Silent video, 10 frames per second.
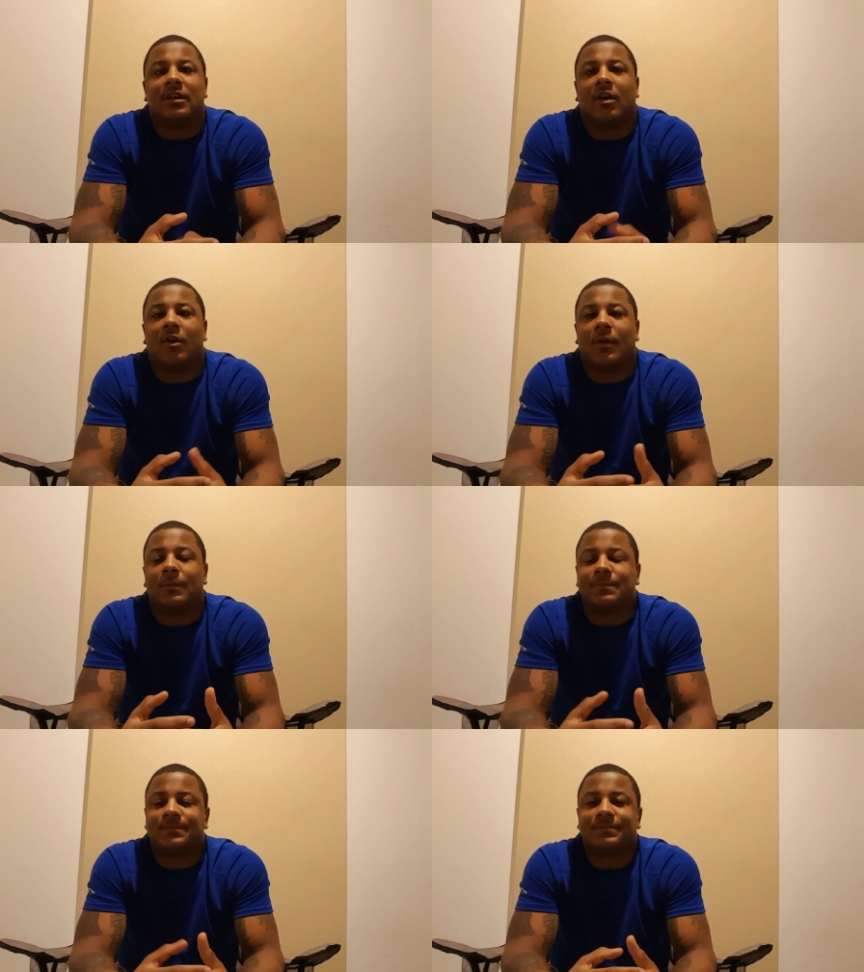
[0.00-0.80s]

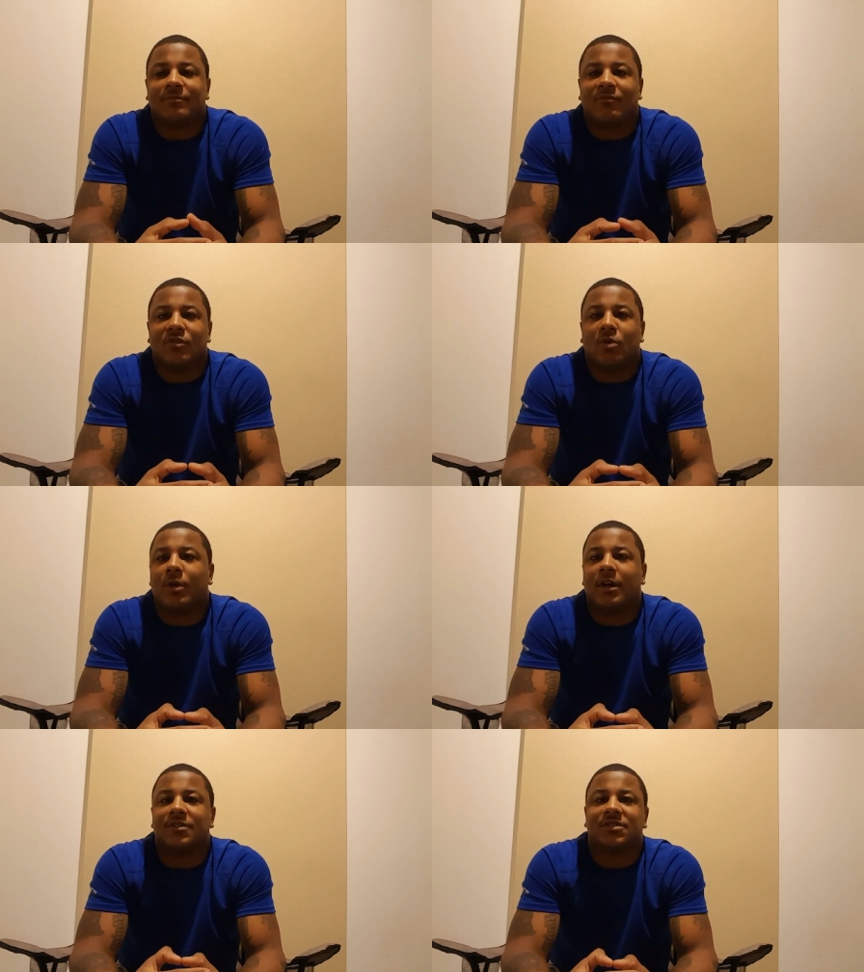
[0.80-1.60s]

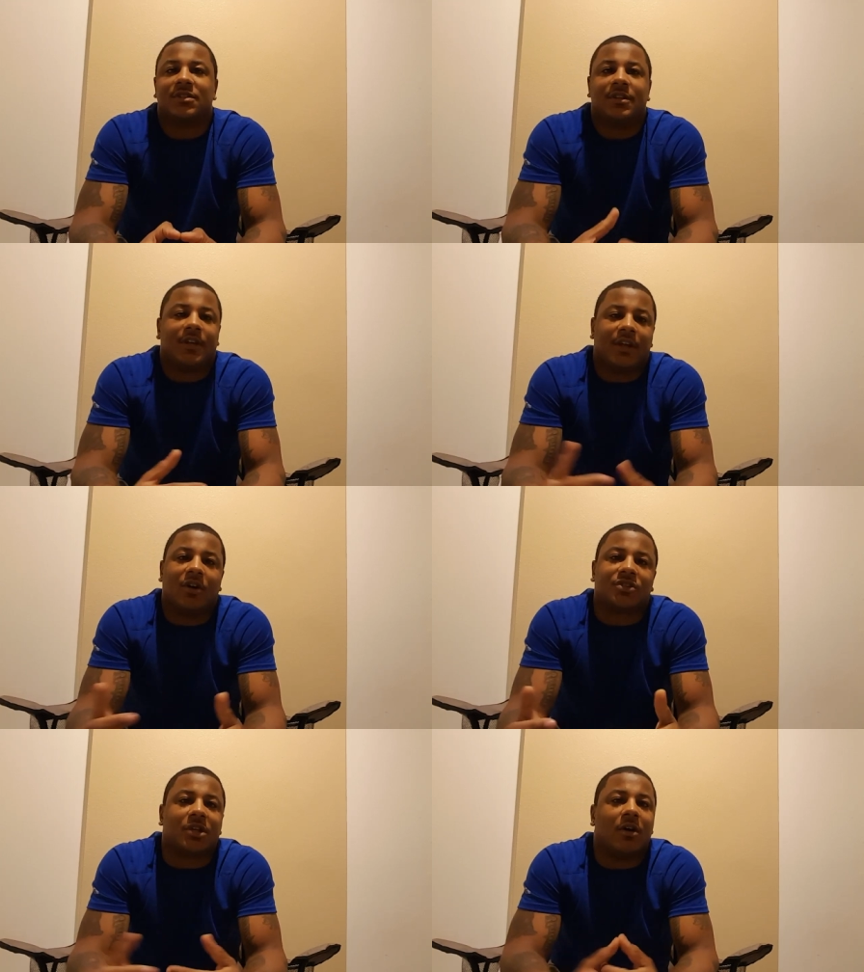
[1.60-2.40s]
What else? And
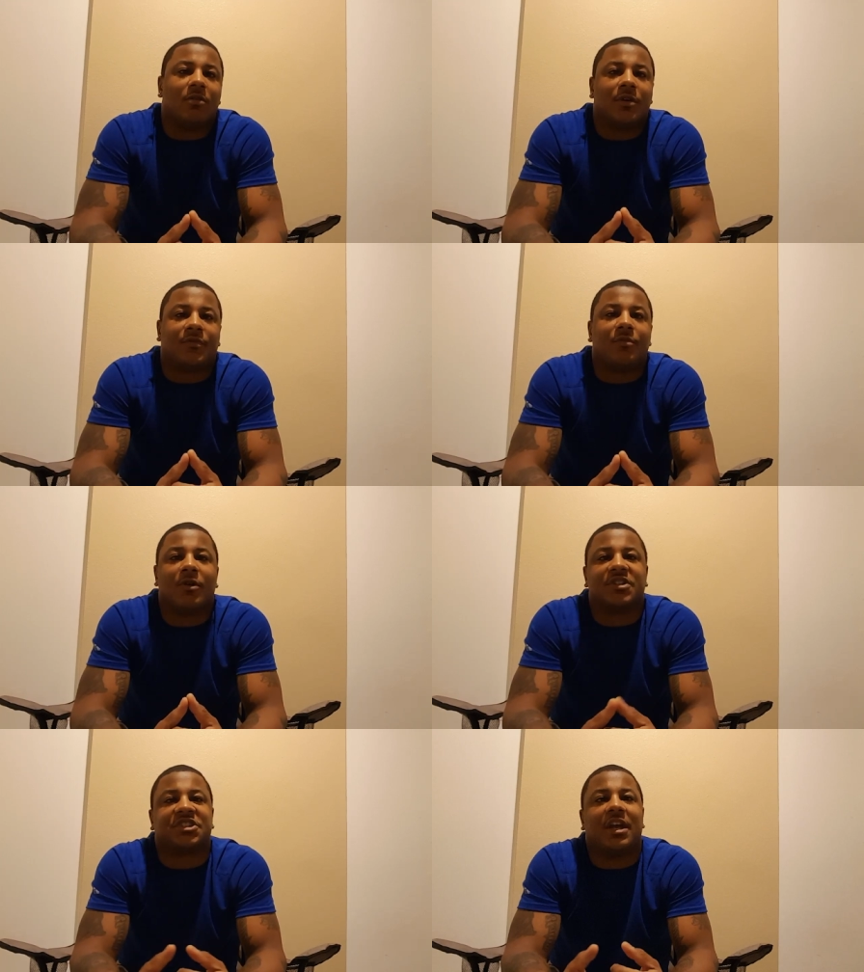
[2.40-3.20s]
also, if you
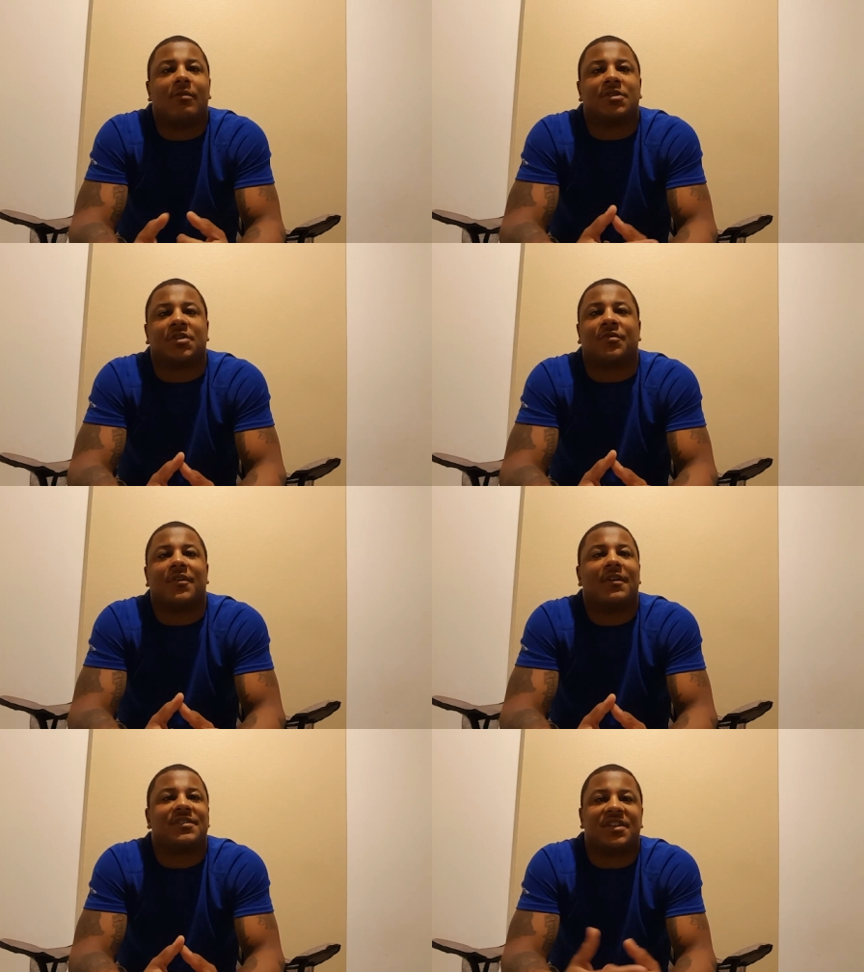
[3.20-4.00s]
want to share it with your
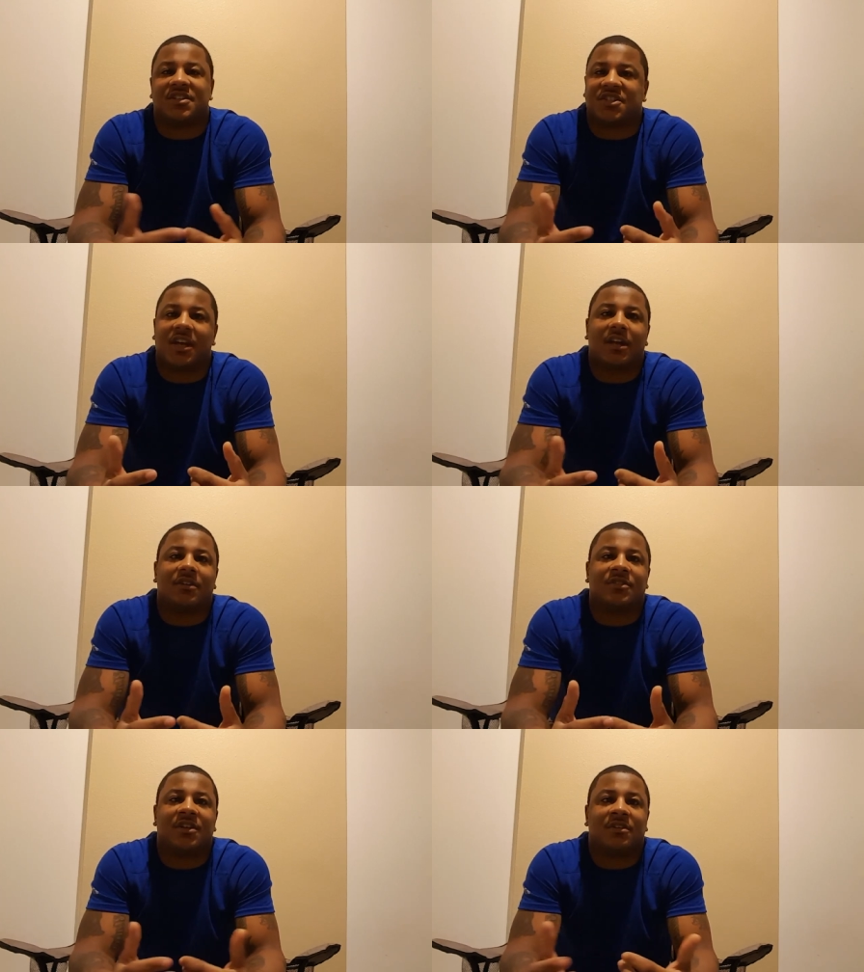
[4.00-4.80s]
friends, then share
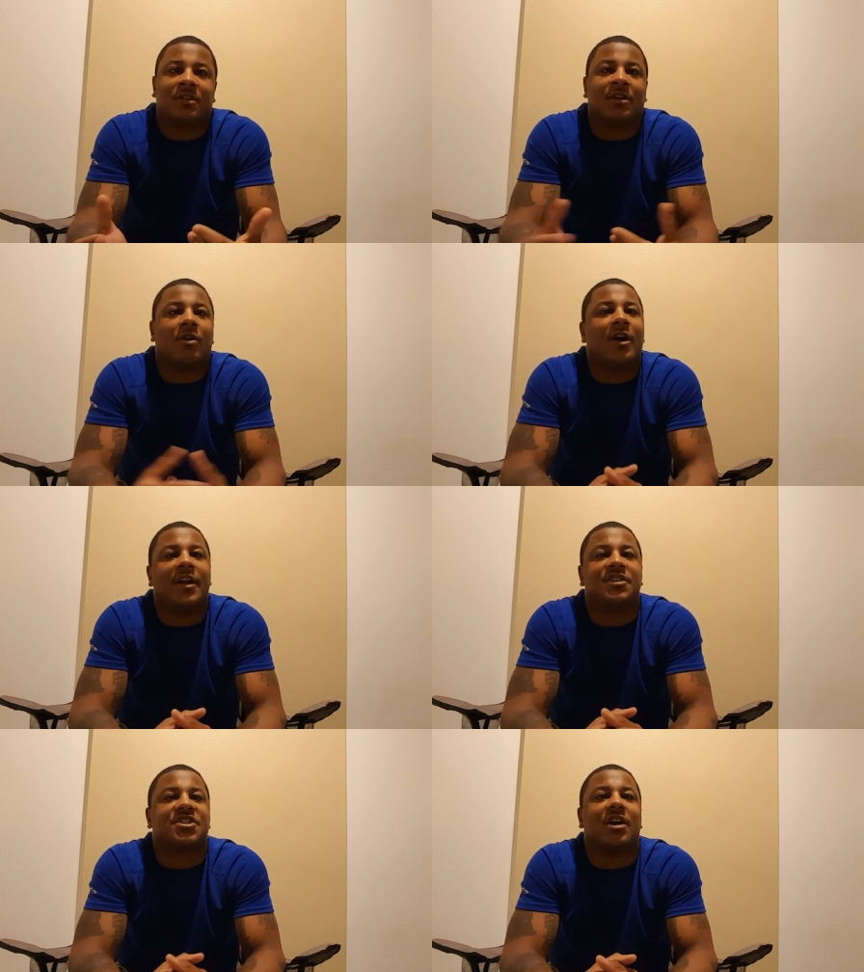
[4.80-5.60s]
it. Then go
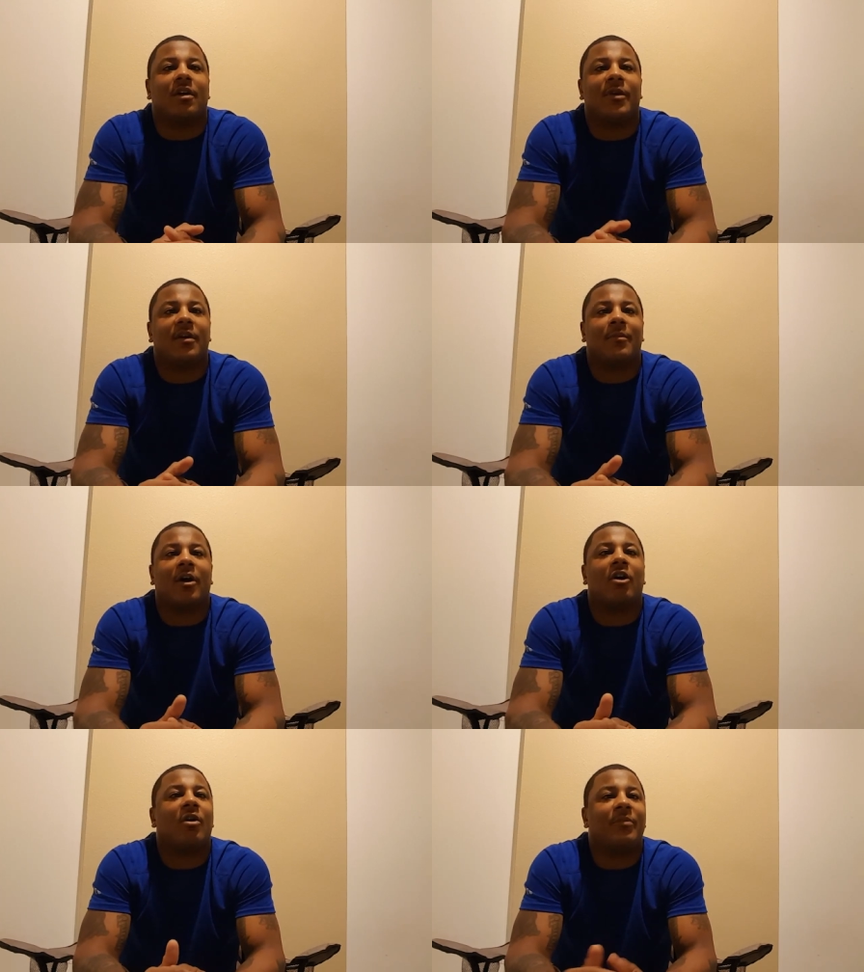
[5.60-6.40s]
ahead and share it, man, by
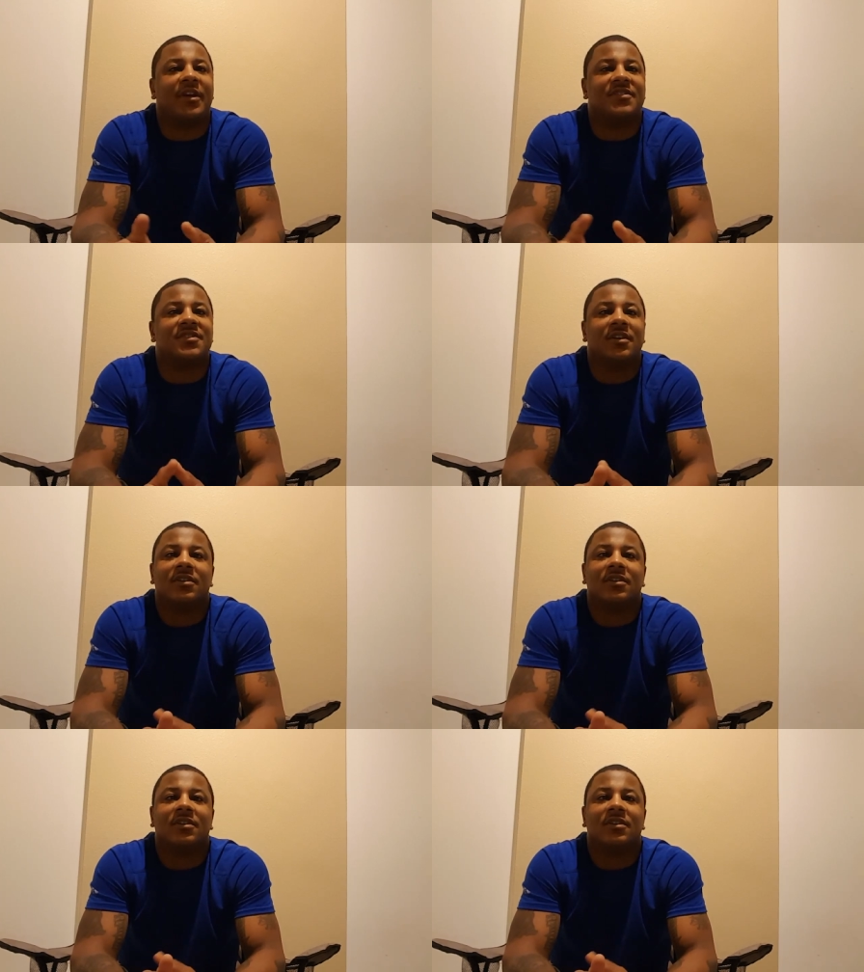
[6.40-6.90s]
all means.